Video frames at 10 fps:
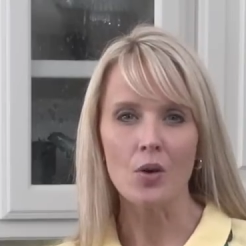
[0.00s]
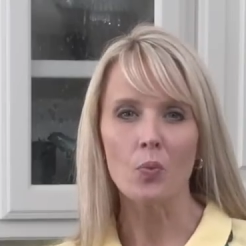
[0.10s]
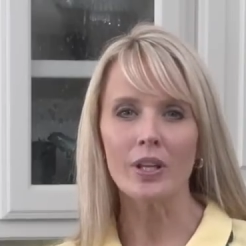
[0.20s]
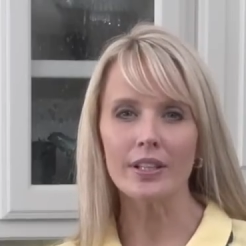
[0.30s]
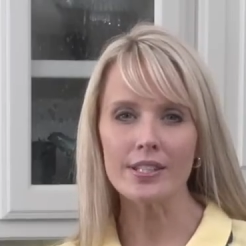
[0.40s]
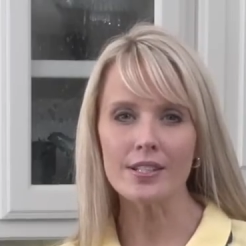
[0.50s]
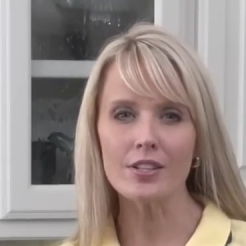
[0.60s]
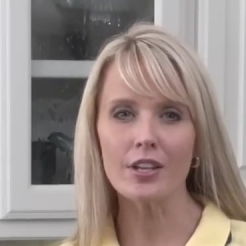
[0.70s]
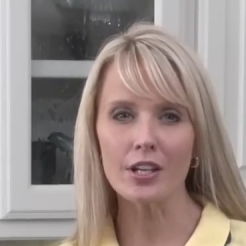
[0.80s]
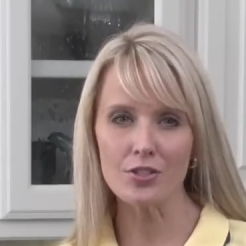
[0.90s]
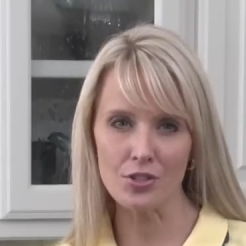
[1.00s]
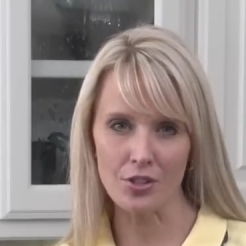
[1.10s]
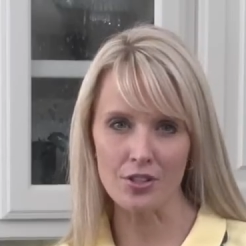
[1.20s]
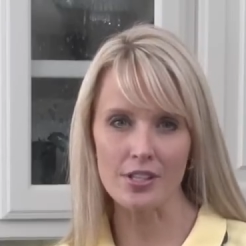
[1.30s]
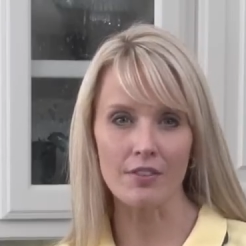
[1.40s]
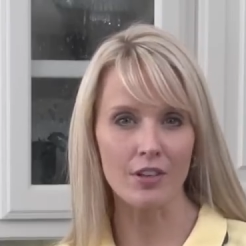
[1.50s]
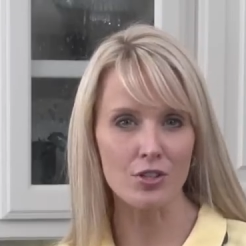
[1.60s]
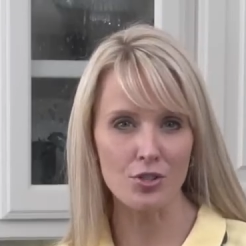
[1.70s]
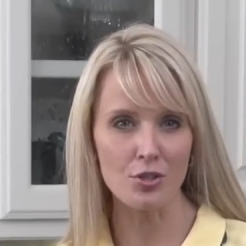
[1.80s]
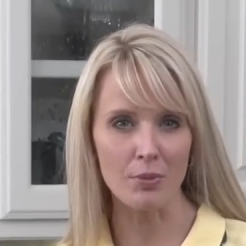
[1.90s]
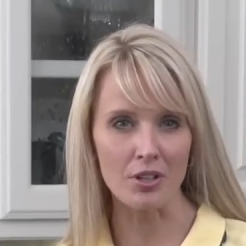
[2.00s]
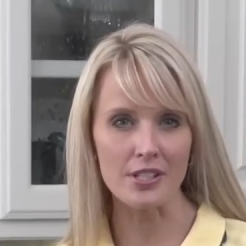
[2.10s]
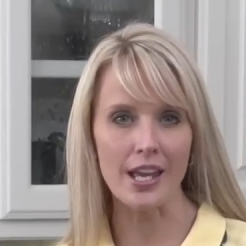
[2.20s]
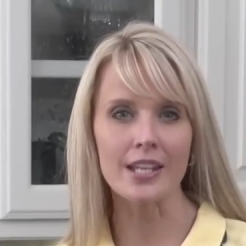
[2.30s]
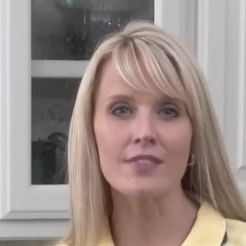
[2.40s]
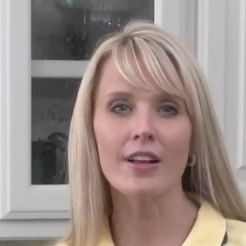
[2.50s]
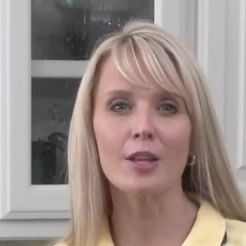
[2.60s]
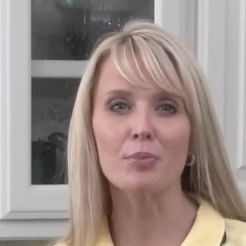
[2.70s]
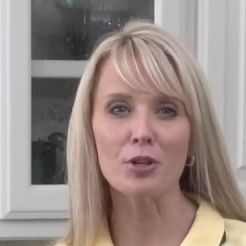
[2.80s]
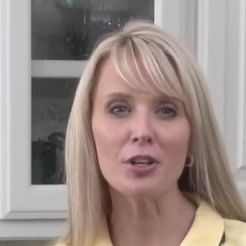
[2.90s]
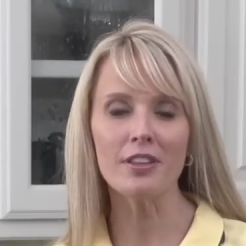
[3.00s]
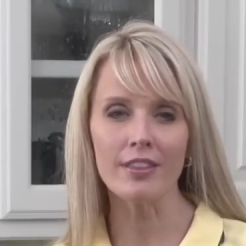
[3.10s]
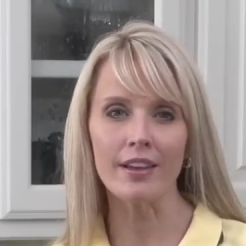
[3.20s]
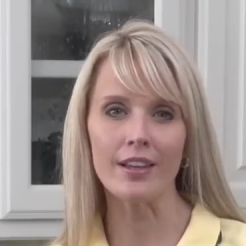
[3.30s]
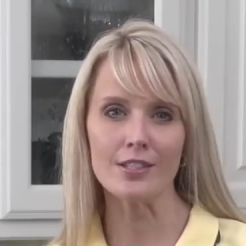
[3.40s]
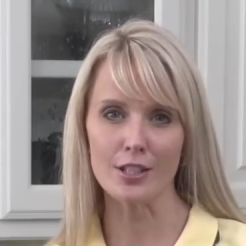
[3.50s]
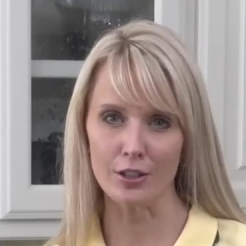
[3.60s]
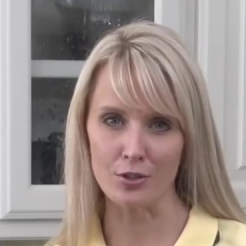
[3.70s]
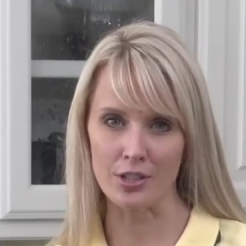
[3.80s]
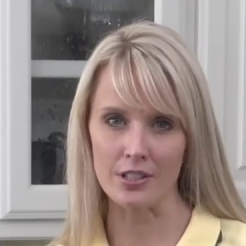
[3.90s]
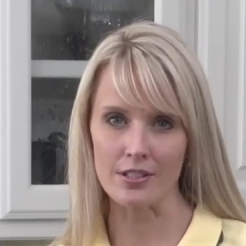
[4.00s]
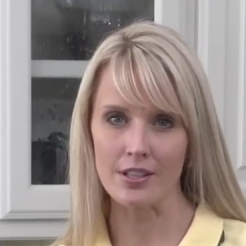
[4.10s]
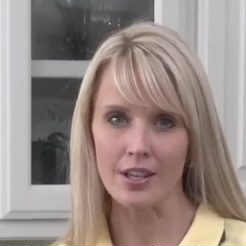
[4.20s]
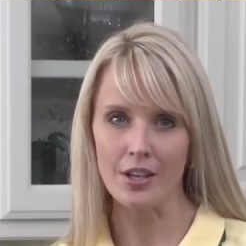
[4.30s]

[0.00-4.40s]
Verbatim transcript: We listen to the concerns of consumers and develop good thinking solutions.